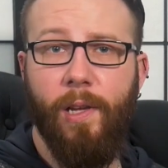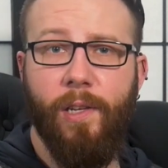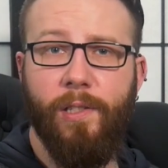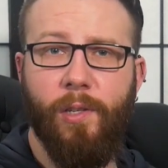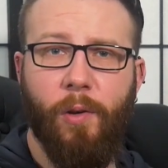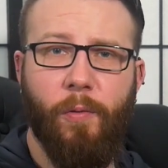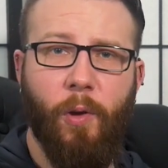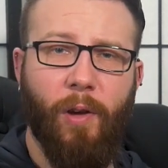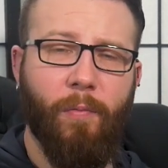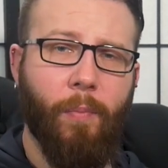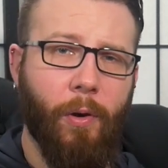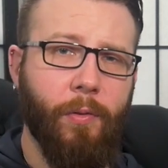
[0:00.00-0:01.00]
So if you
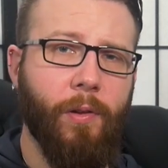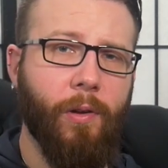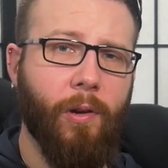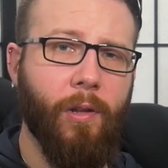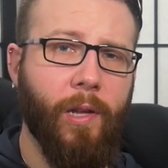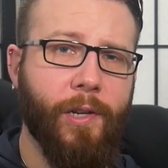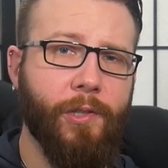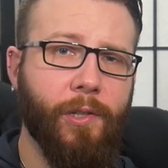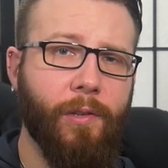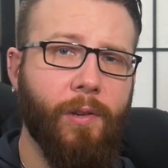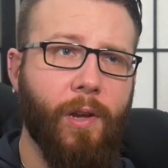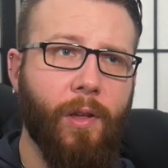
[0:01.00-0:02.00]
have both in your
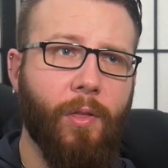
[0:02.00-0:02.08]
collection,